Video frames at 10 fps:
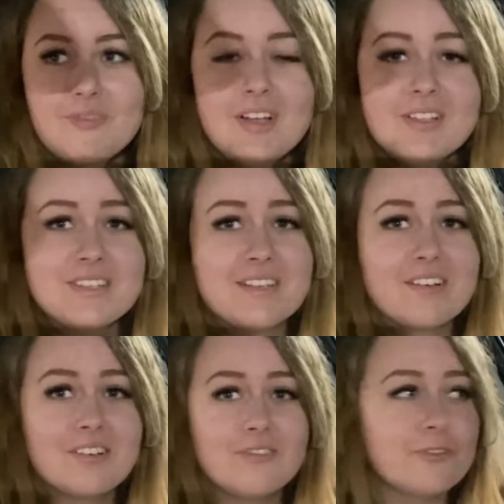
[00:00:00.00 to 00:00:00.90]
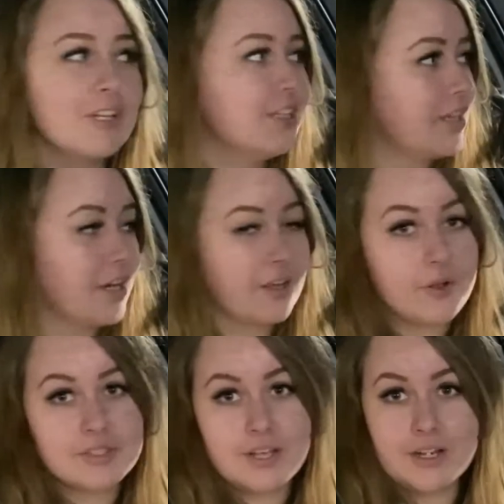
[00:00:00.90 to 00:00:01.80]
It's really dark
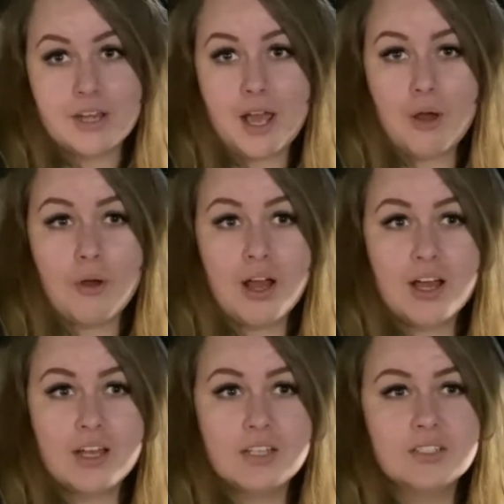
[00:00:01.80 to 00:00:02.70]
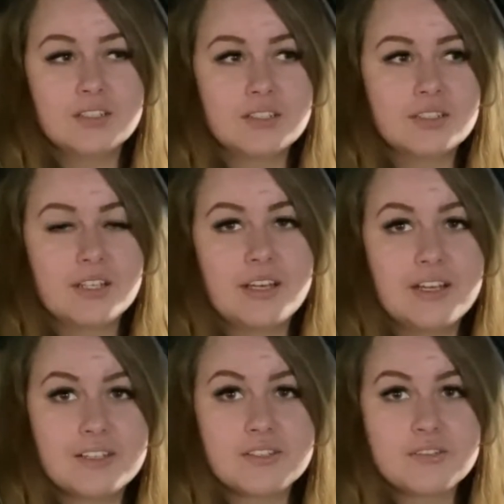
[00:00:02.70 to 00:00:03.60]
outside now and
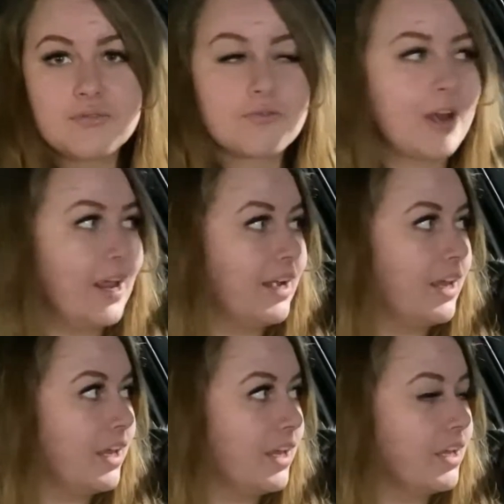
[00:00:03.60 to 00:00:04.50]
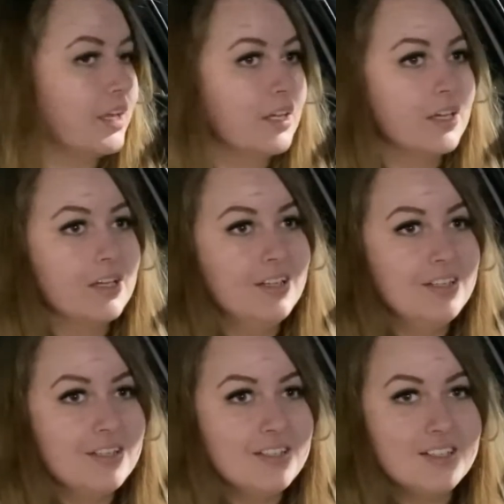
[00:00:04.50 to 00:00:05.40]
it's raining.
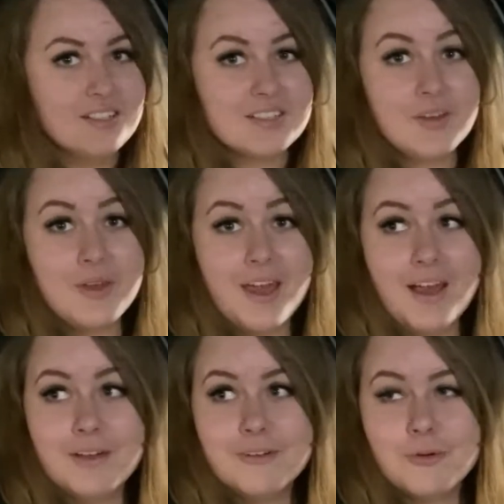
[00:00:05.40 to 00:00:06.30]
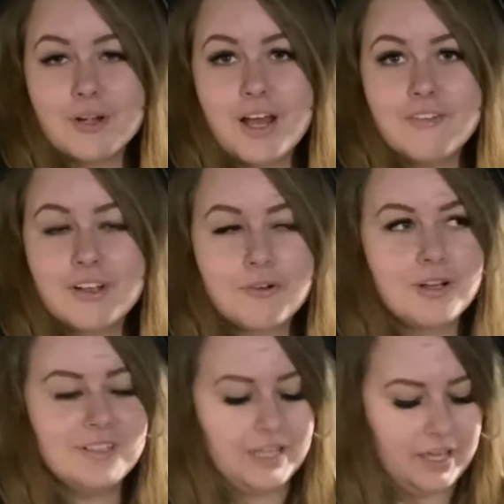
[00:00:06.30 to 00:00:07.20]
So yeah, we're having a
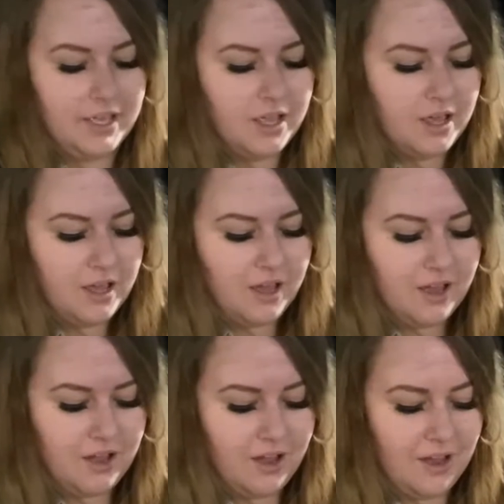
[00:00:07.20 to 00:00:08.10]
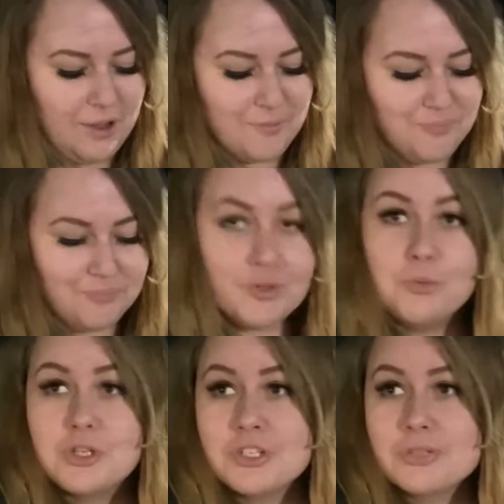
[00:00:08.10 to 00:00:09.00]
great day.
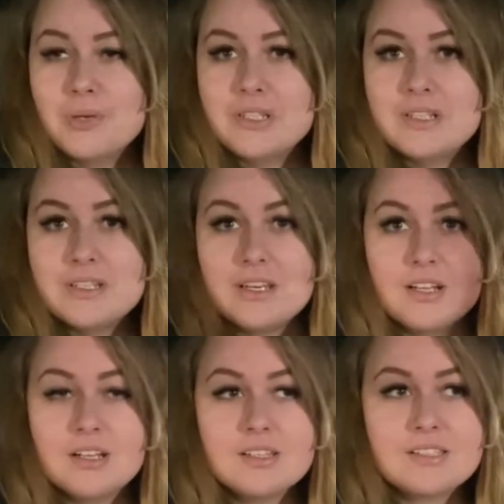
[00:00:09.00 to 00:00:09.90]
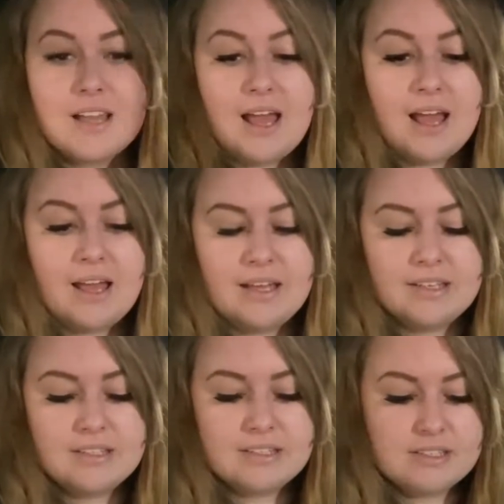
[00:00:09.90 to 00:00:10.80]
We just went to Dale's
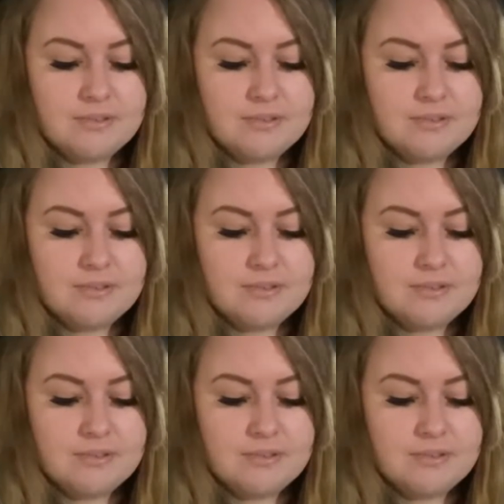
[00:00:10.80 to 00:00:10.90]
and